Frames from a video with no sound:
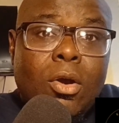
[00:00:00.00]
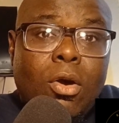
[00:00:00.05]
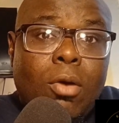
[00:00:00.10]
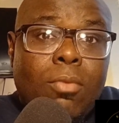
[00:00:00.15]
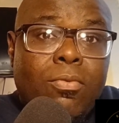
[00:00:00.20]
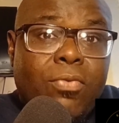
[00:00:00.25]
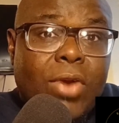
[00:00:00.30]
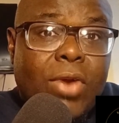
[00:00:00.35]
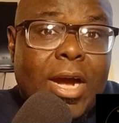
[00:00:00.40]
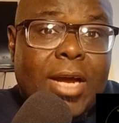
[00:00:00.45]

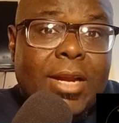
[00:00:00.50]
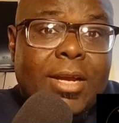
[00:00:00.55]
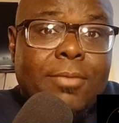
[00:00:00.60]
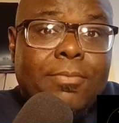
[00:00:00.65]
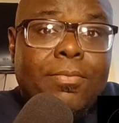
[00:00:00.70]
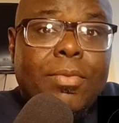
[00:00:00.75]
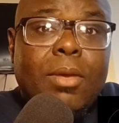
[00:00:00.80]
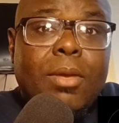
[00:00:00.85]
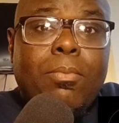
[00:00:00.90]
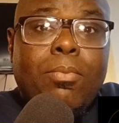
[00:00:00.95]
On Friday,
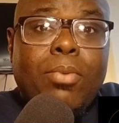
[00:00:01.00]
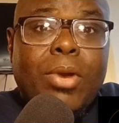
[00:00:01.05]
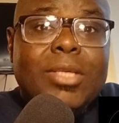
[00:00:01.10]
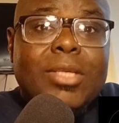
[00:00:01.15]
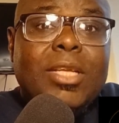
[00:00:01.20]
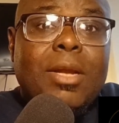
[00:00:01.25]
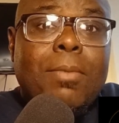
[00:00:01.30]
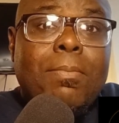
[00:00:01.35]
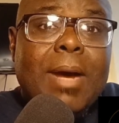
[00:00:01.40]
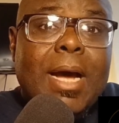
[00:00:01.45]

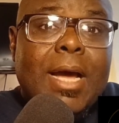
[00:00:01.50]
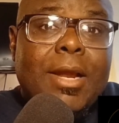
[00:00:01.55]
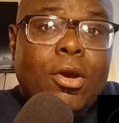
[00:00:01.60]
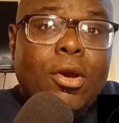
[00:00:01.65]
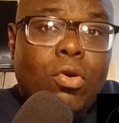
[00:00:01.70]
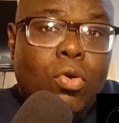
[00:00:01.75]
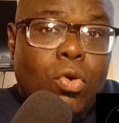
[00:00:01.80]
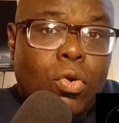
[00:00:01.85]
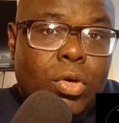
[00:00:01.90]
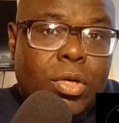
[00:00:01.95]
President
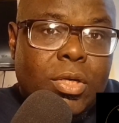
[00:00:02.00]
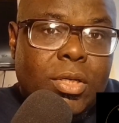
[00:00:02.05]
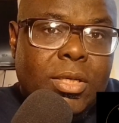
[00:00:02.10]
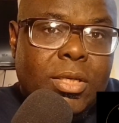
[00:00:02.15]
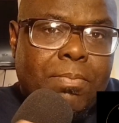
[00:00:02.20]
Biden ordered